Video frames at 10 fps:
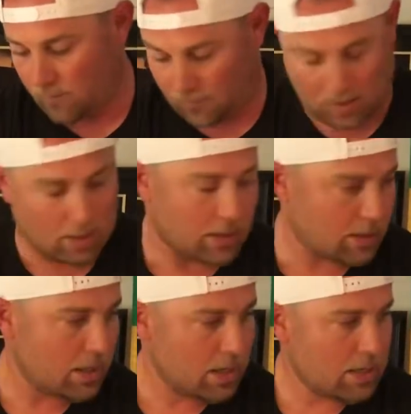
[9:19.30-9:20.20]
feeling
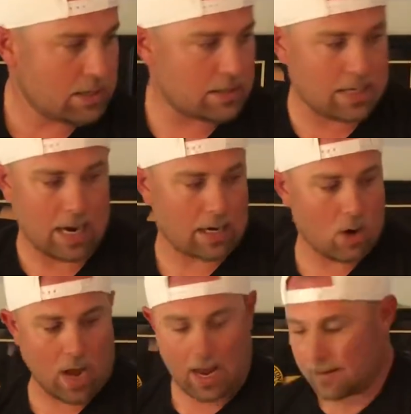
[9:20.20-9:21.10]
stick.
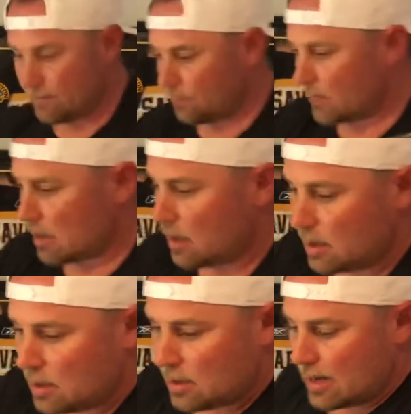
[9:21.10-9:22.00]
Okay,
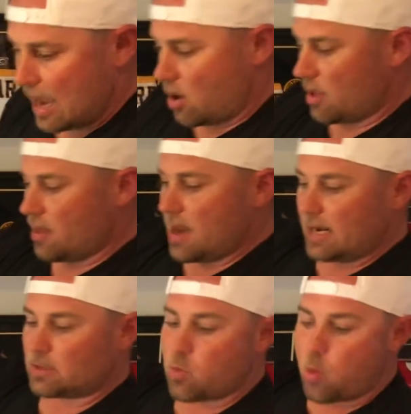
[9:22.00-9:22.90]
now on the
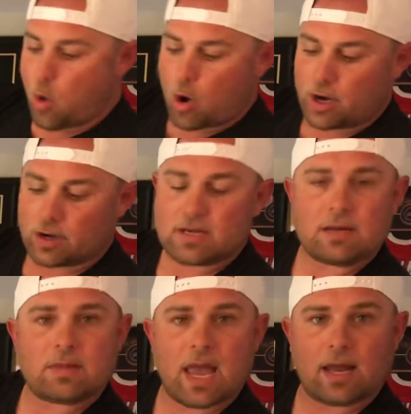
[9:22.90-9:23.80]
nice Warrior
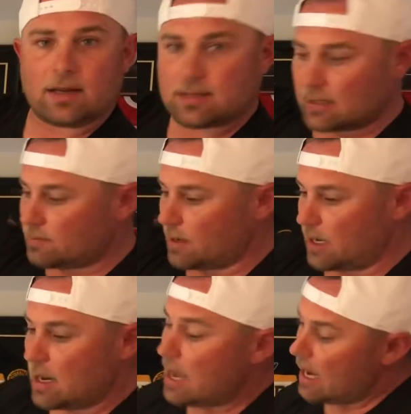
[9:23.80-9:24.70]
Team Canada, Sid's
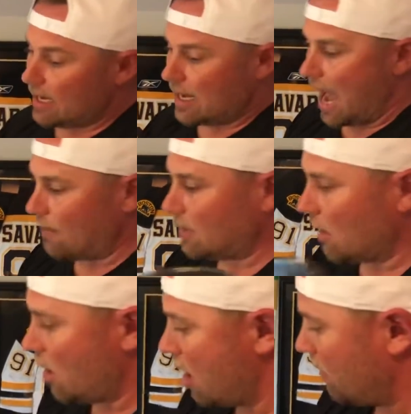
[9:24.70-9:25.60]
played and captained
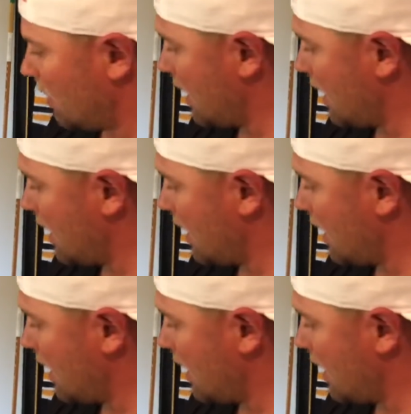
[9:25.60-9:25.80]
a lot of our